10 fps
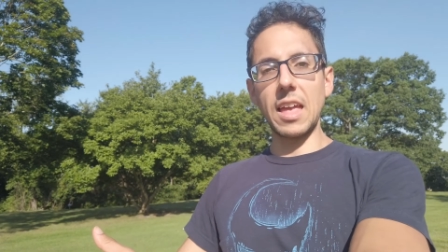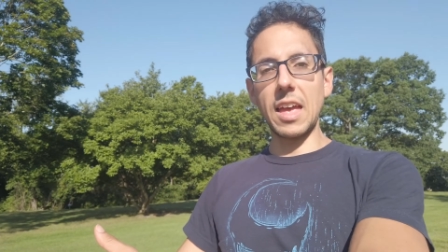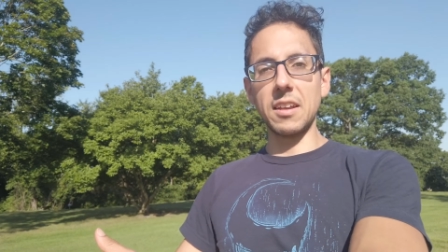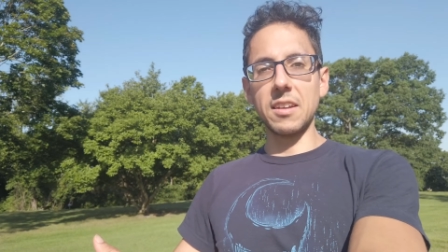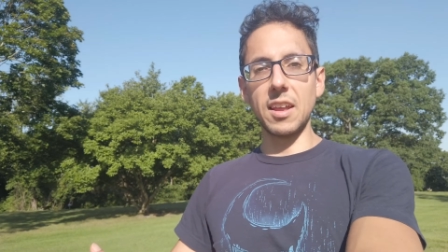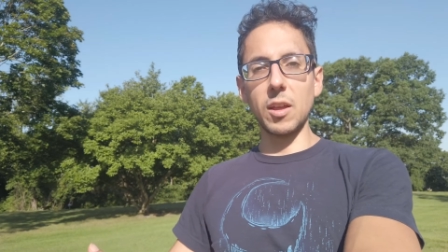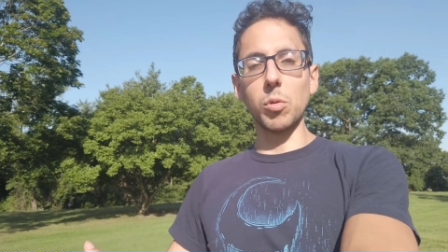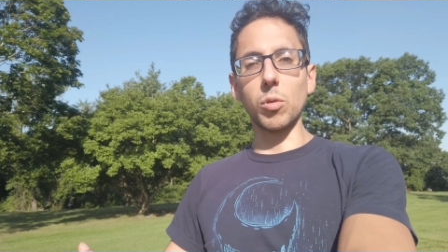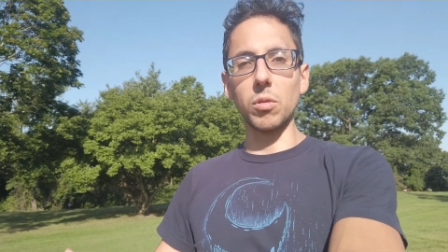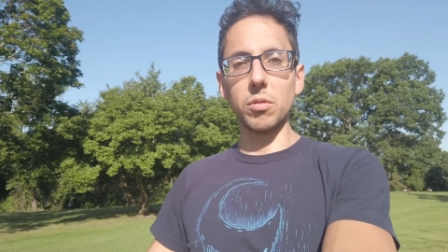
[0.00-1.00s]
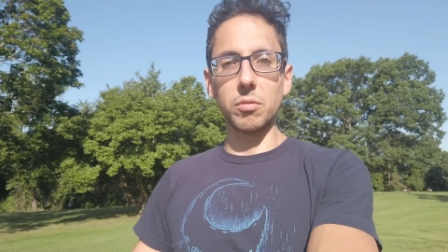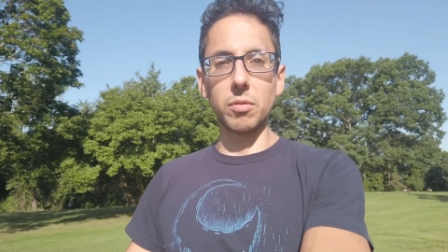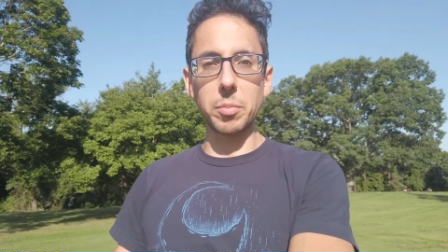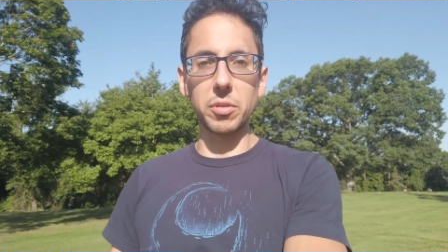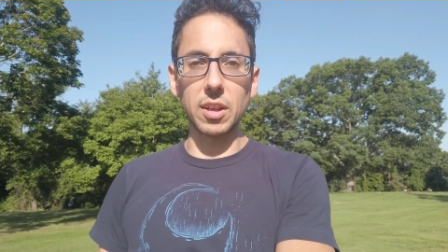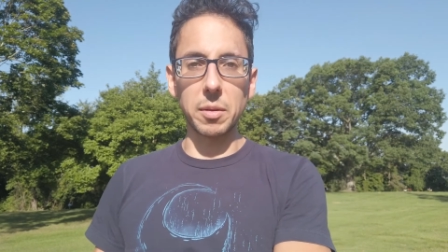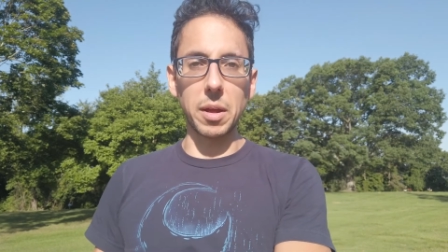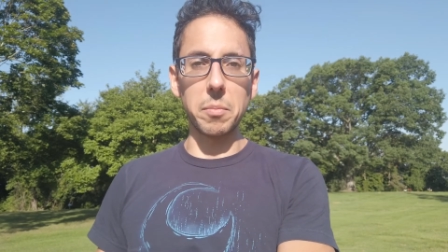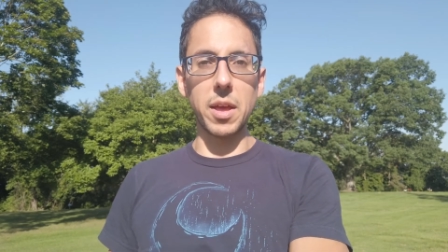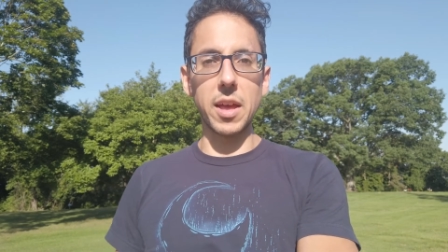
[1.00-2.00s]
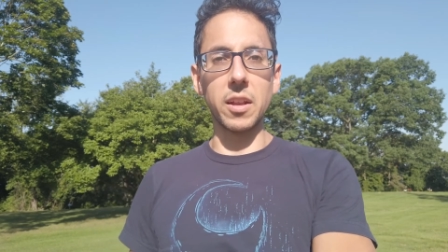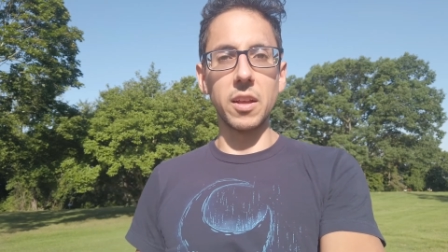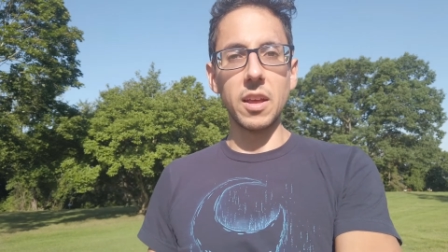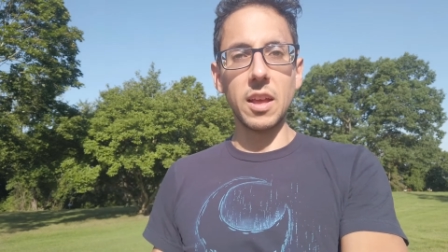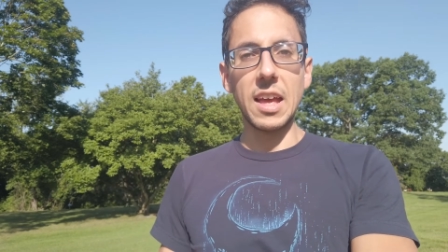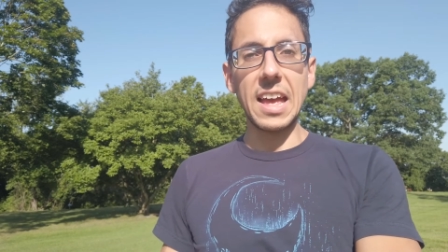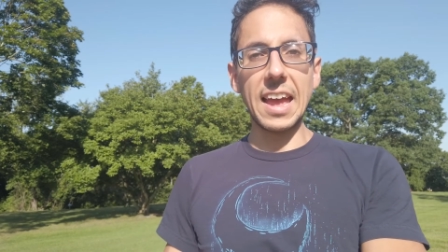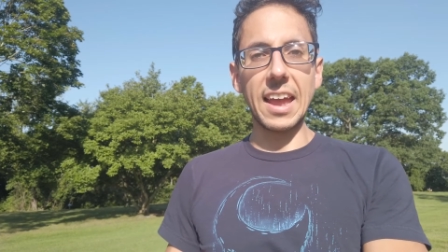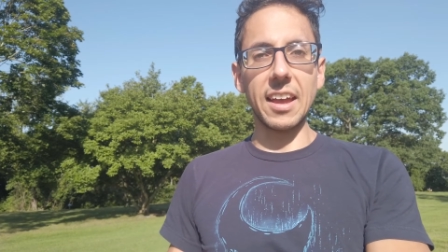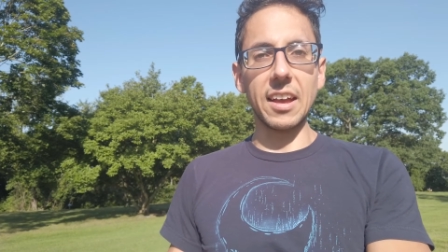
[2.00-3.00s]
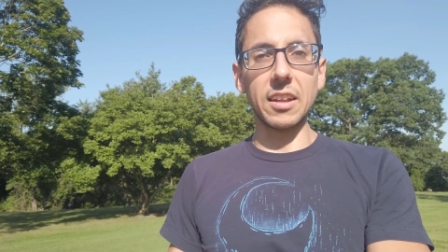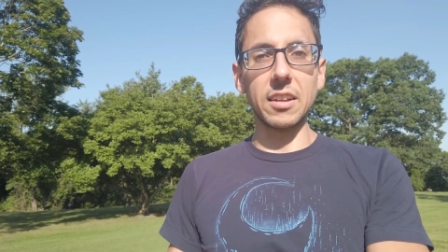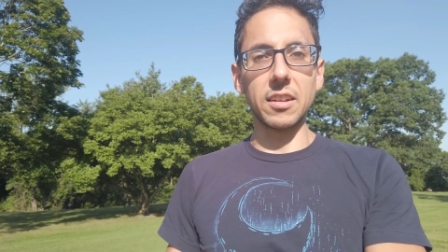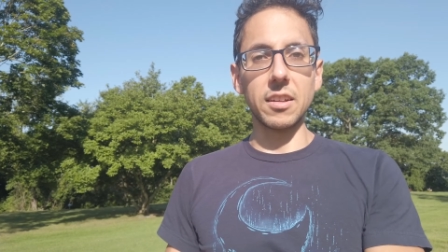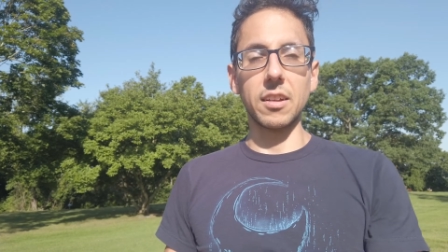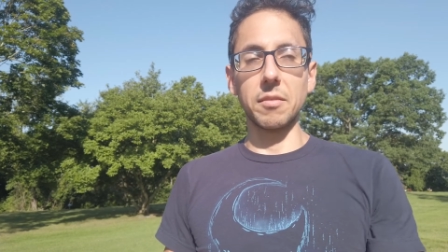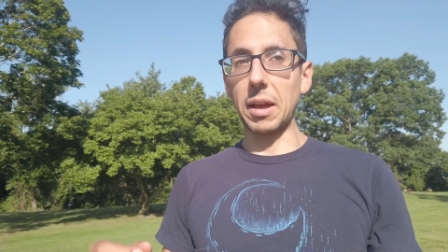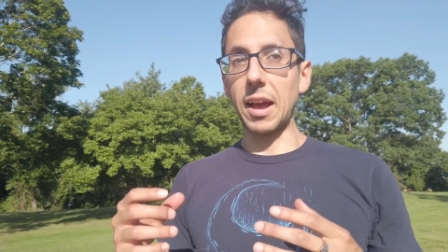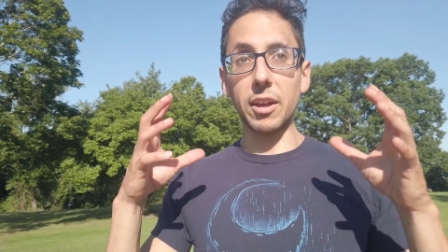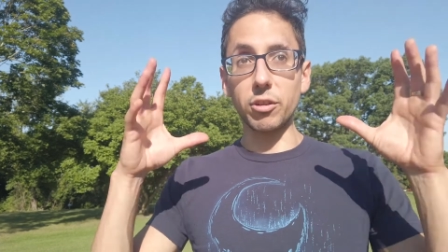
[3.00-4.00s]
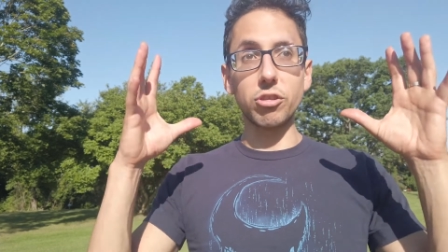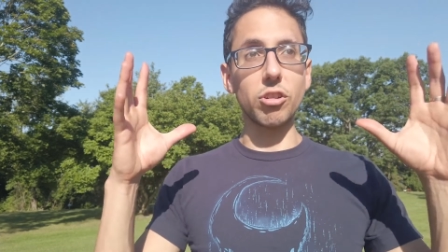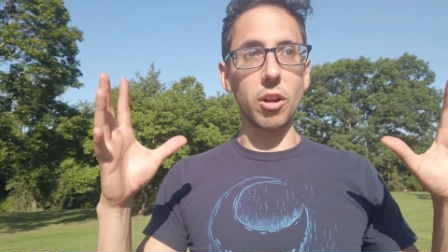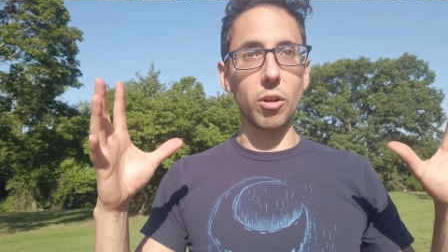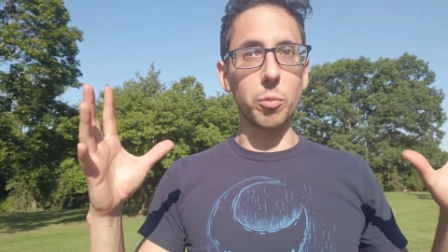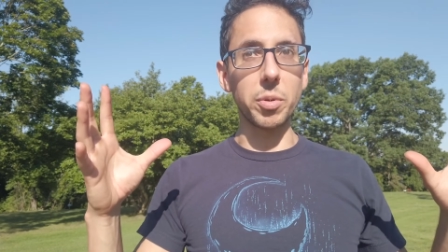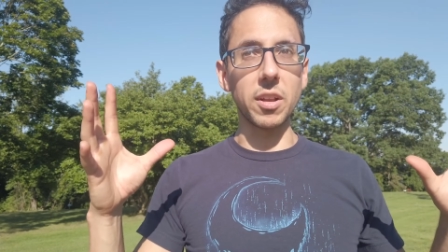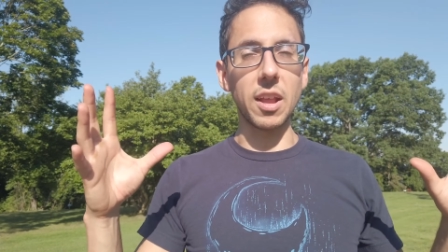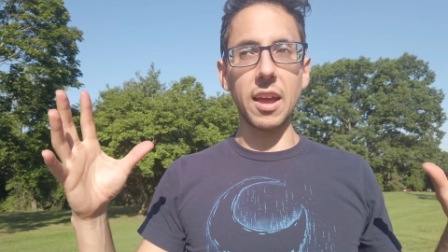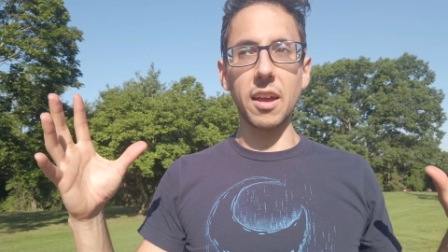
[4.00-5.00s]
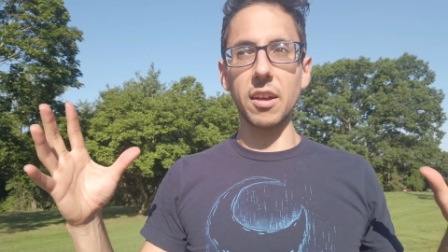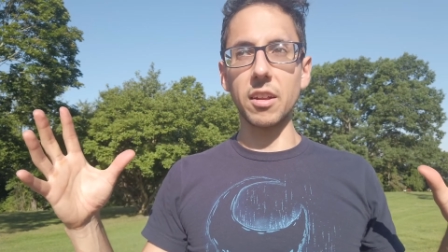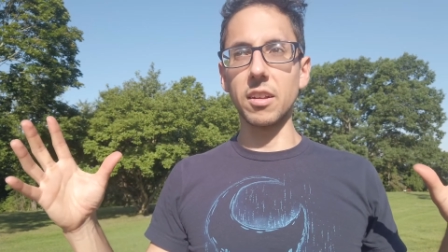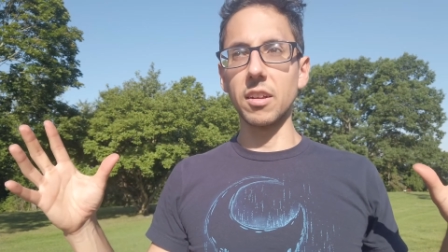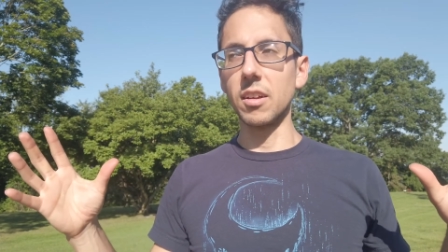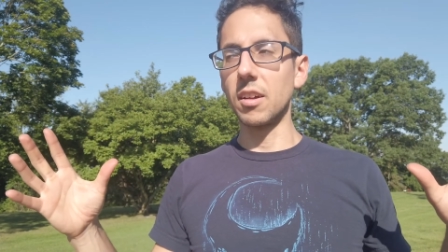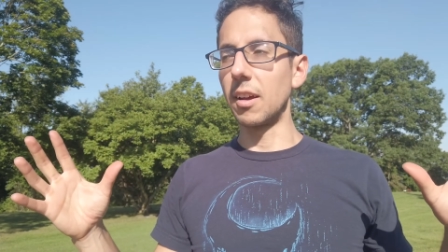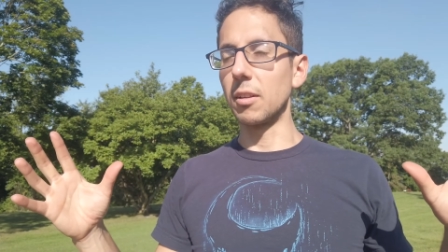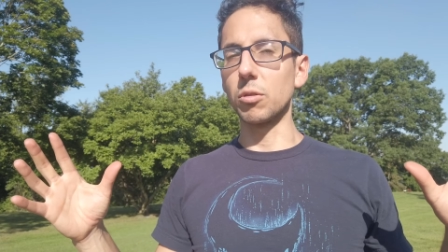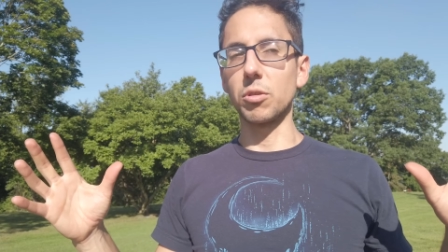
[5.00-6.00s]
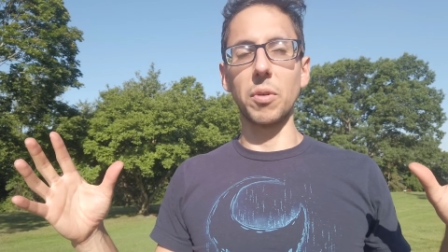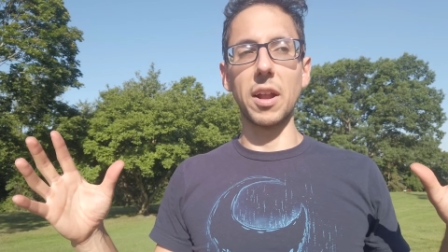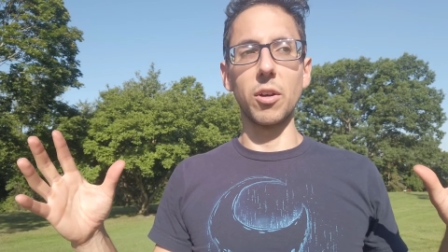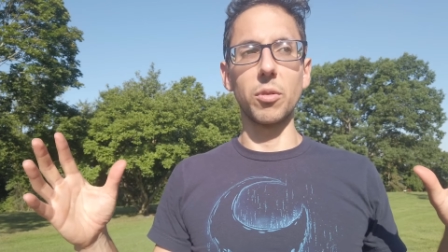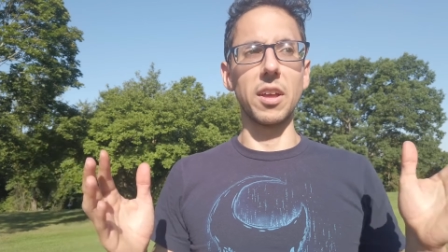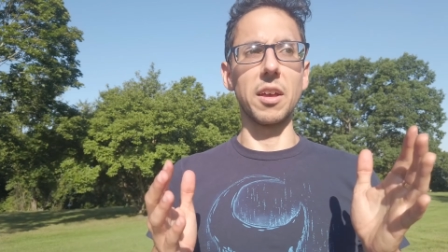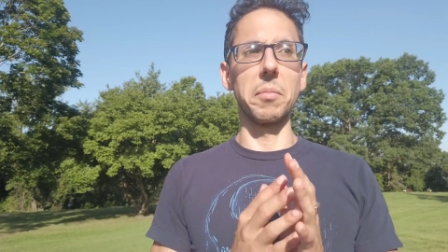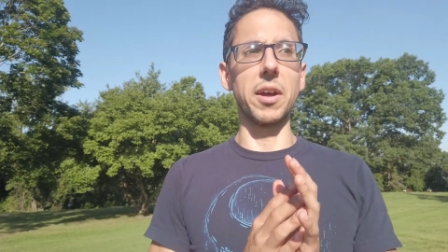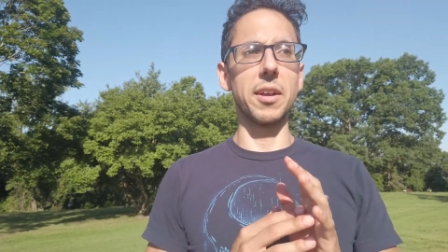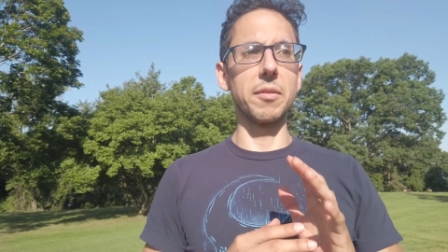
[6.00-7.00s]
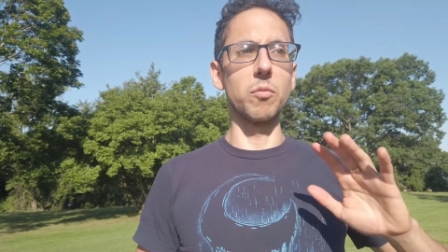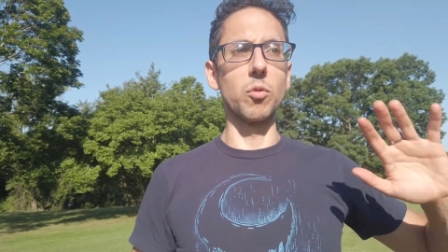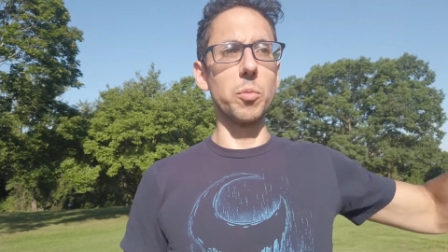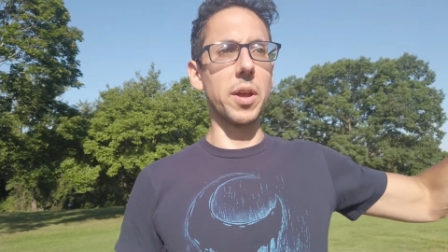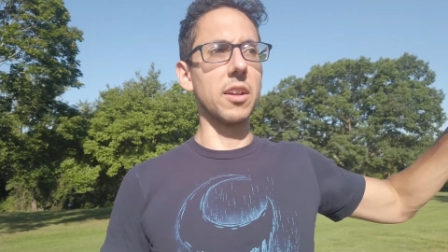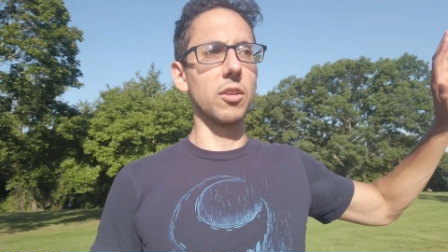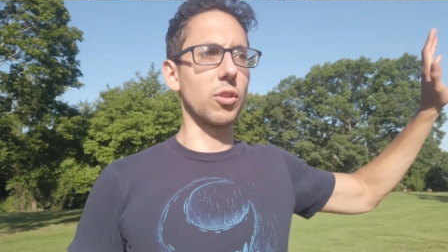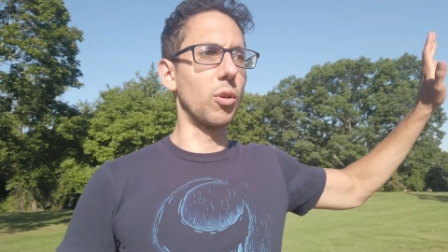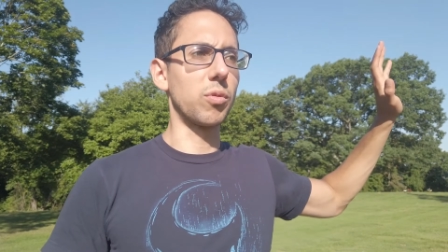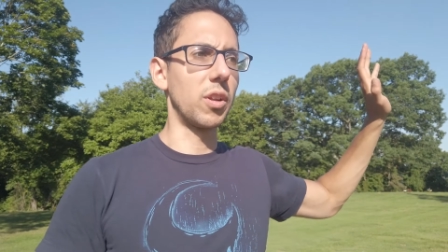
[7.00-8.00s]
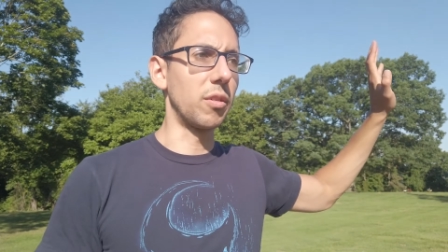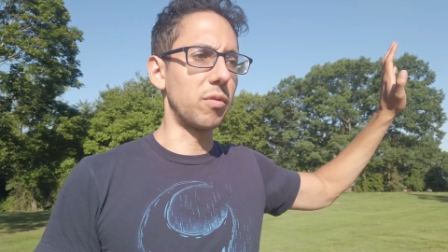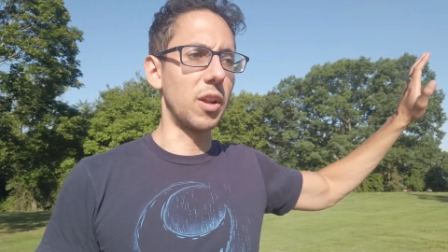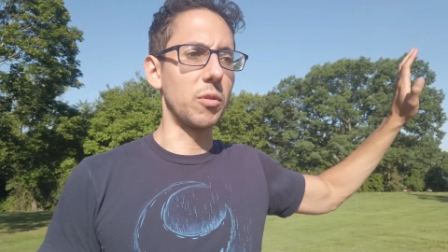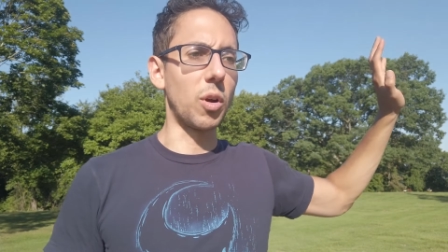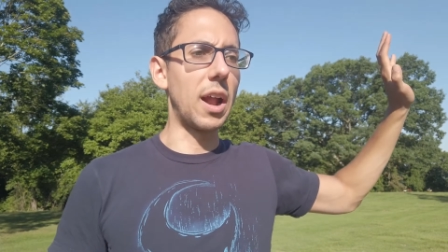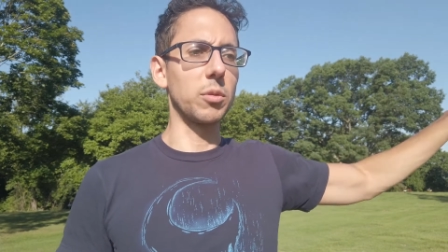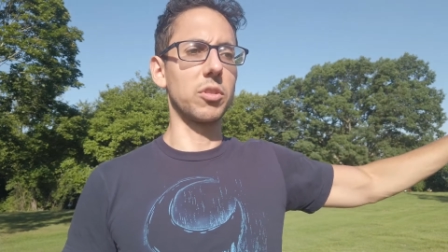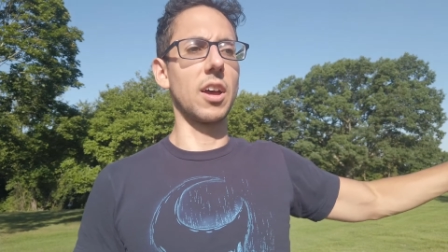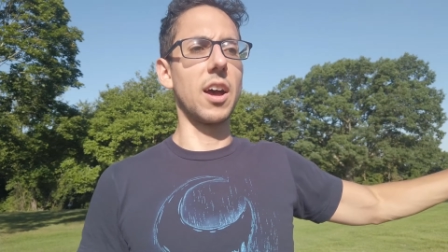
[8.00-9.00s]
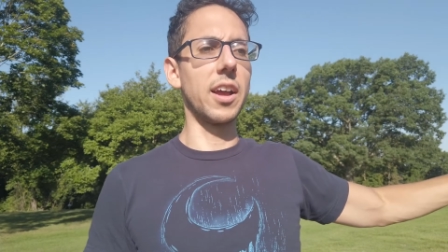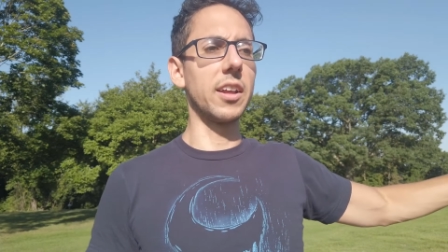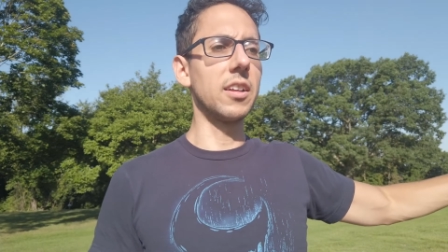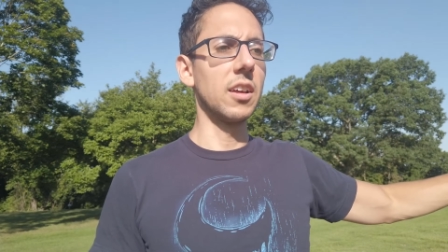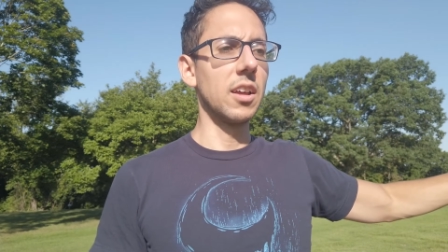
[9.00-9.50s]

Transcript: end table right beside my bed, and my eyes shot open, and I looked around, and my roommate and his girlfriend and a friend were outside,